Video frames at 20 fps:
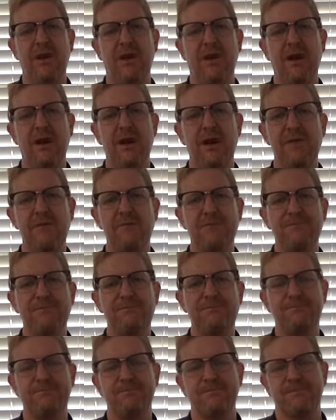Um,
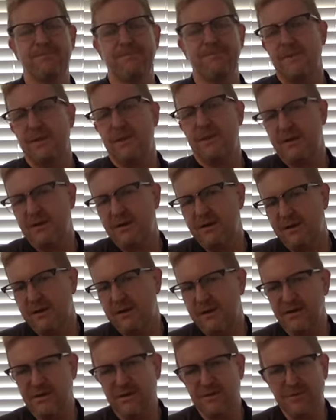
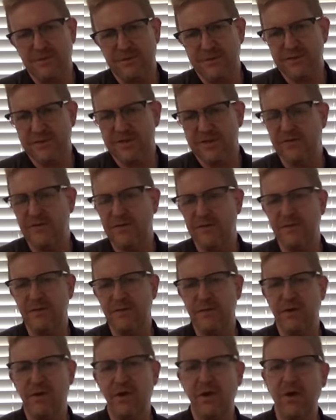eh, generally,
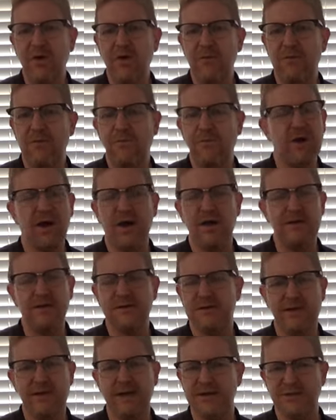we know uh,
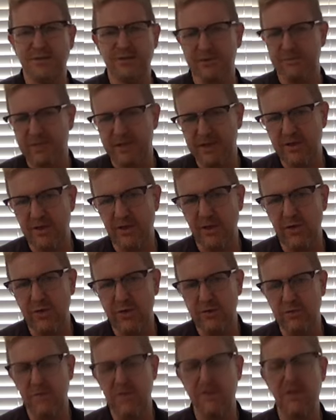the answer would be no,
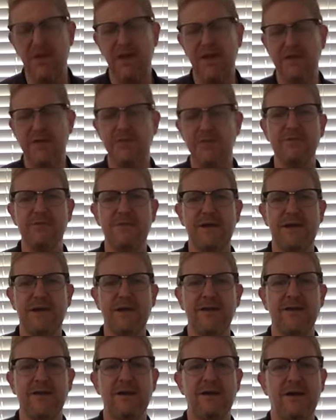we would not do that.
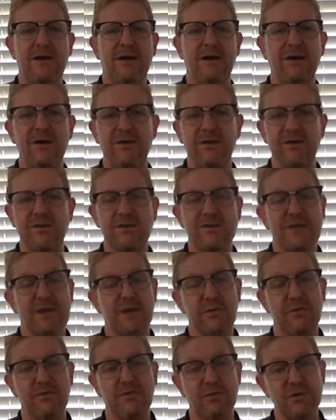Although
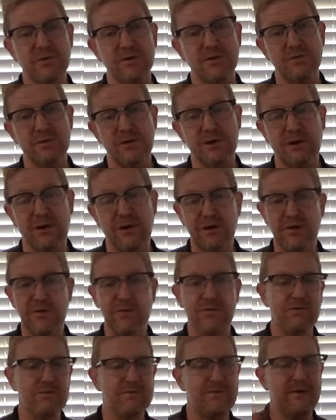some, of course, would
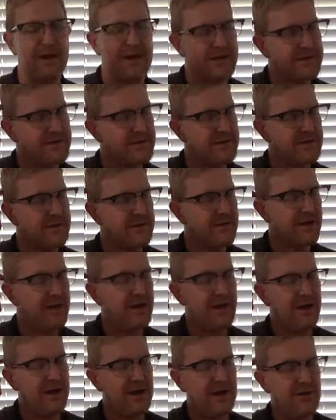argue that
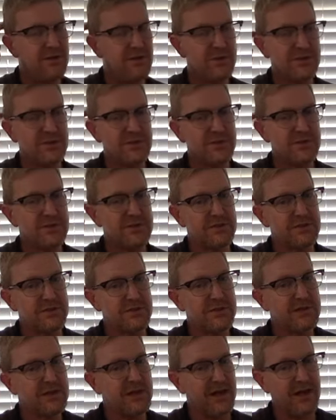uh, we
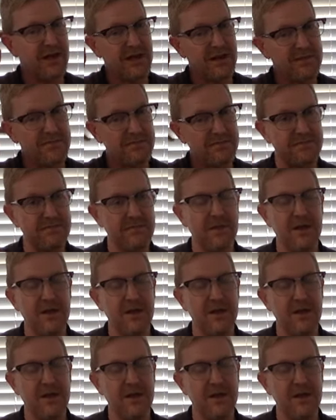should um,